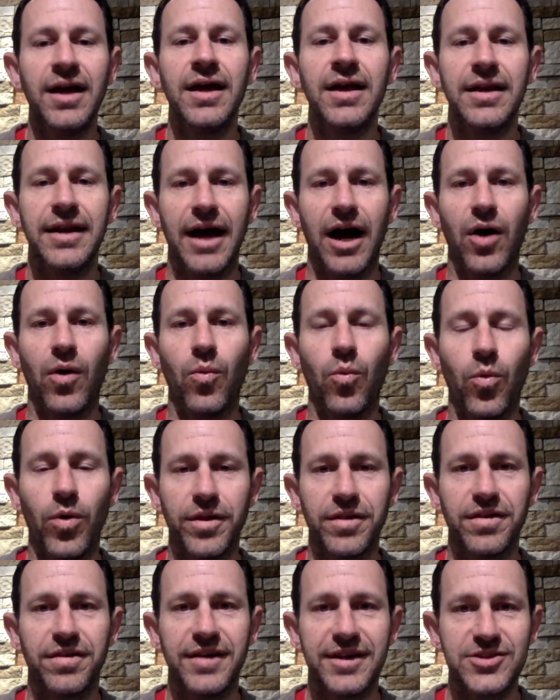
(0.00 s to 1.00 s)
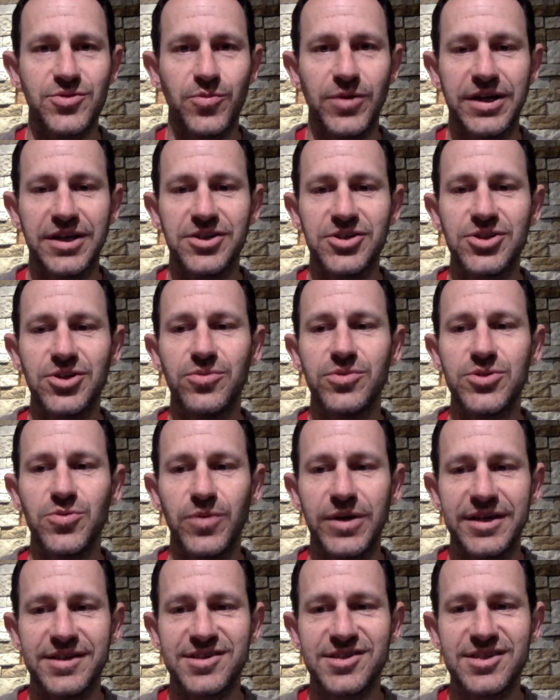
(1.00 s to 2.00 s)
Now, one of the things we can do is we
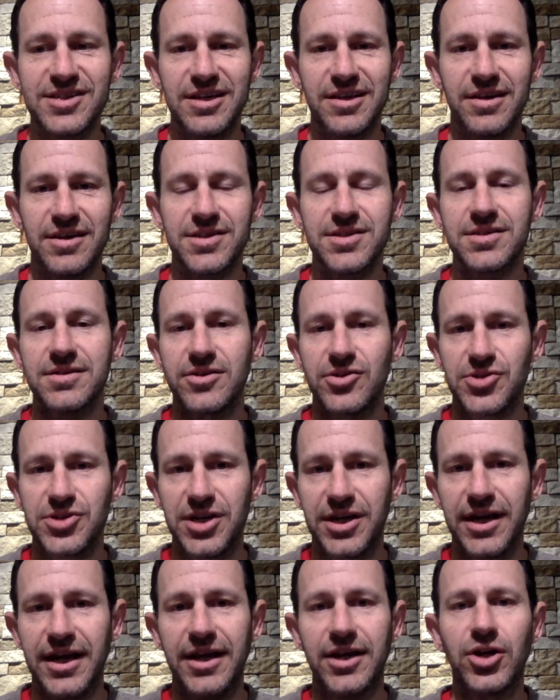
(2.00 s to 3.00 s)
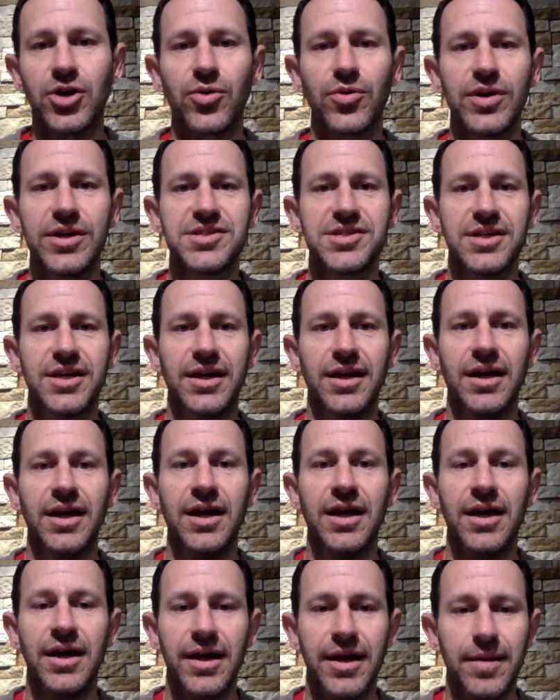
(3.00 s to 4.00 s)
can see this. There's an increasing
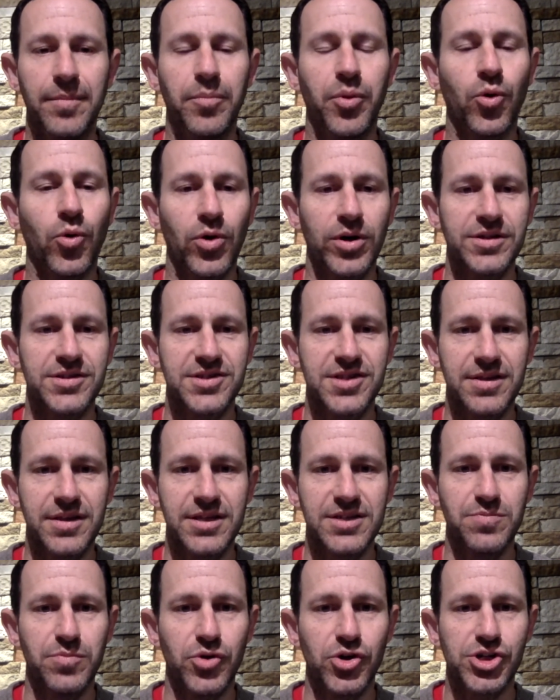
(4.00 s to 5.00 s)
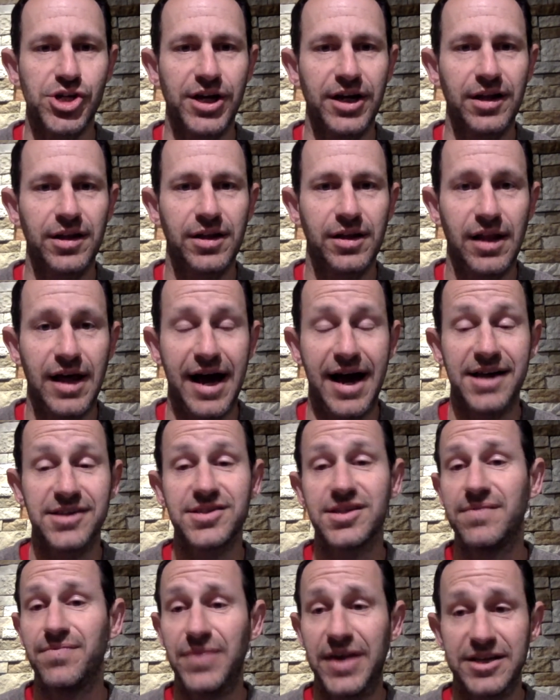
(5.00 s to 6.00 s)
importance in this merchant
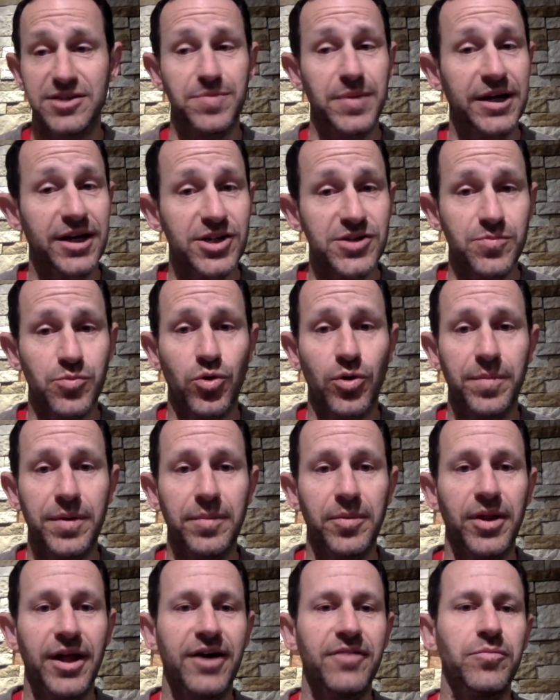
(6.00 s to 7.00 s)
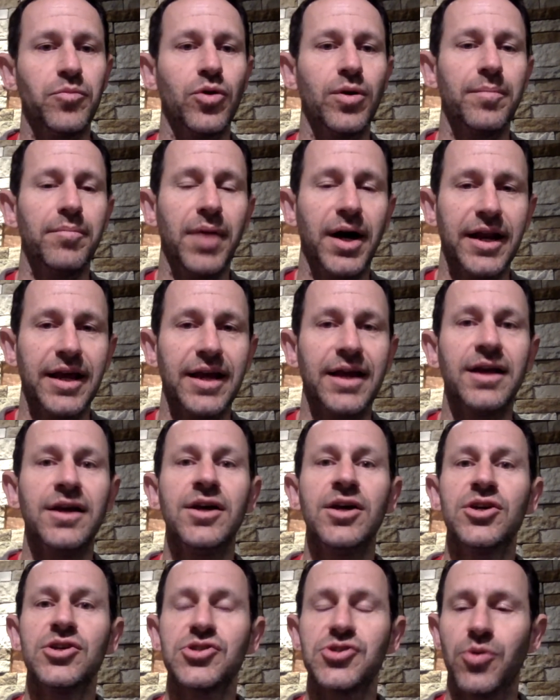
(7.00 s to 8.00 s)
class. That's because more people have more money.
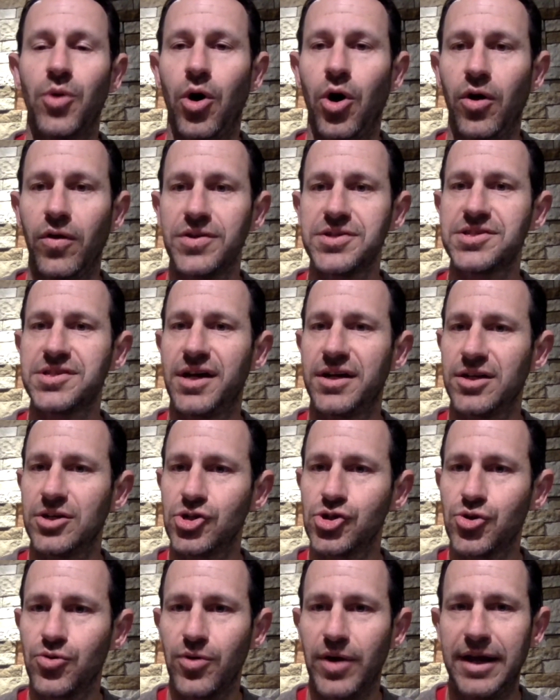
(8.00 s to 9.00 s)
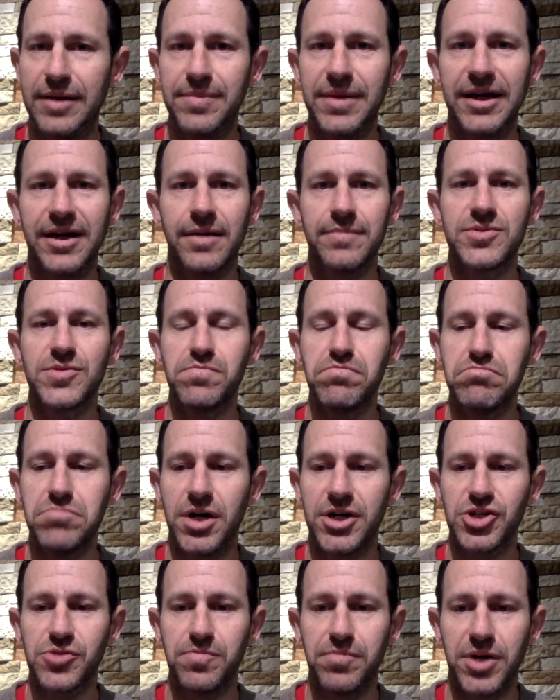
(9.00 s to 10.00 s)
So all of a sudden, trade becomes
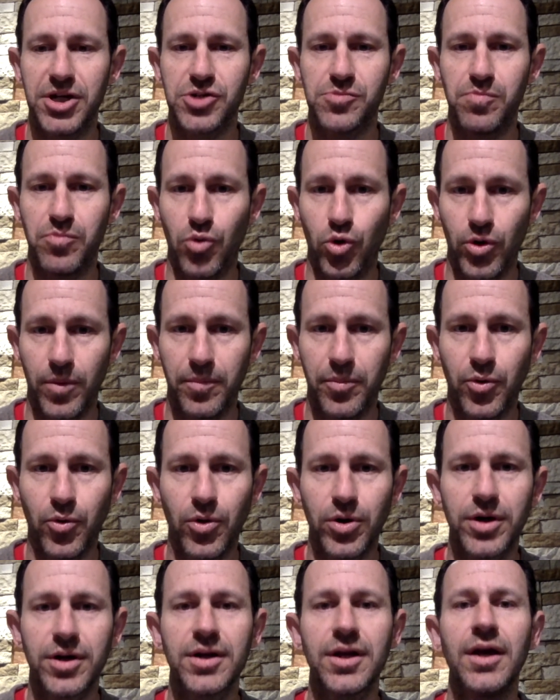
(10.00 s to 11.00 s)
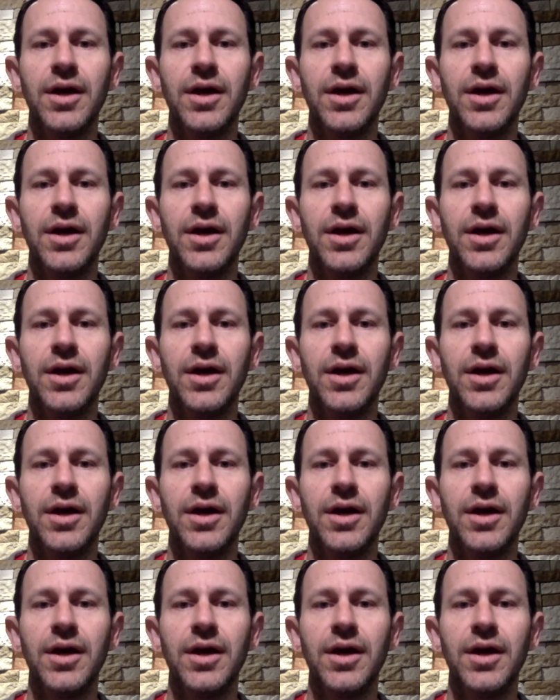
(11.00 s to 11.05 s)
much, much more important.